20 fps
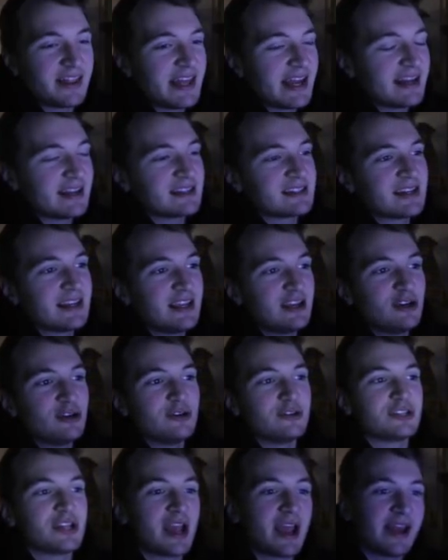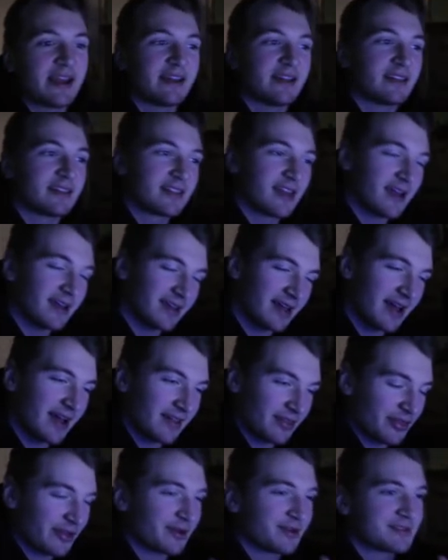That is huge. And th
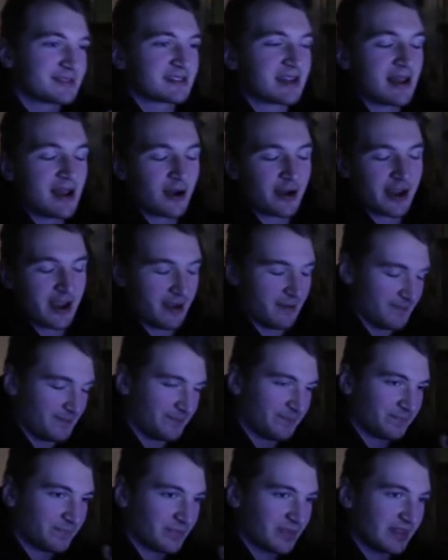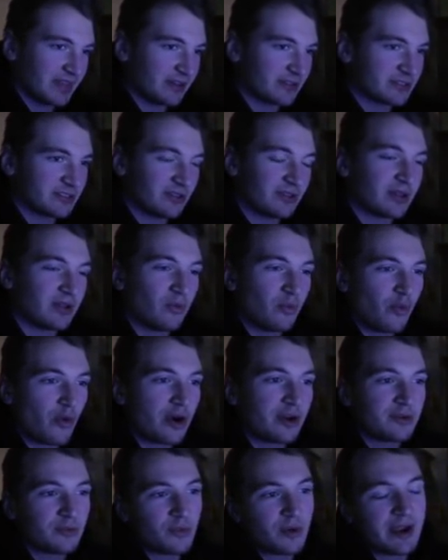there's, okay, there's only
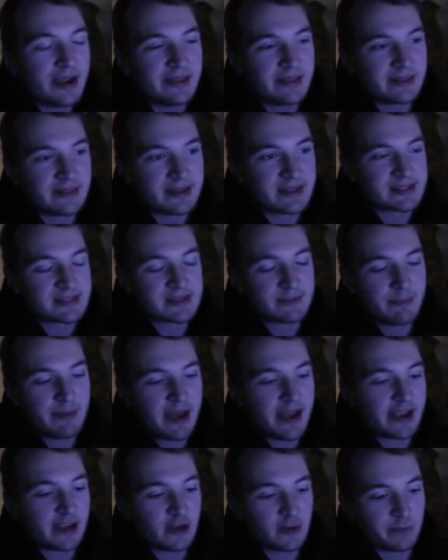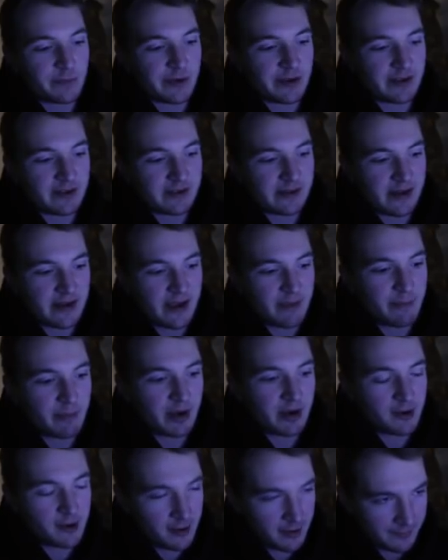one way that this pack opening can get
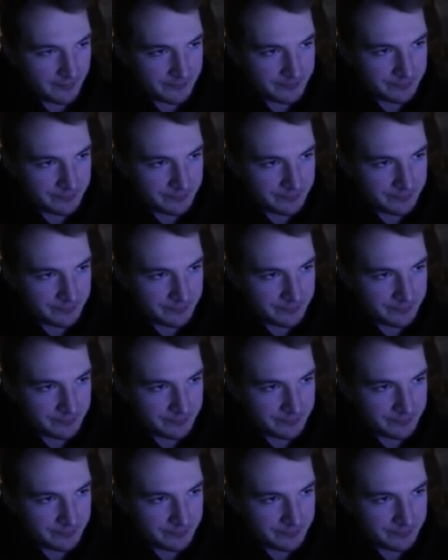better.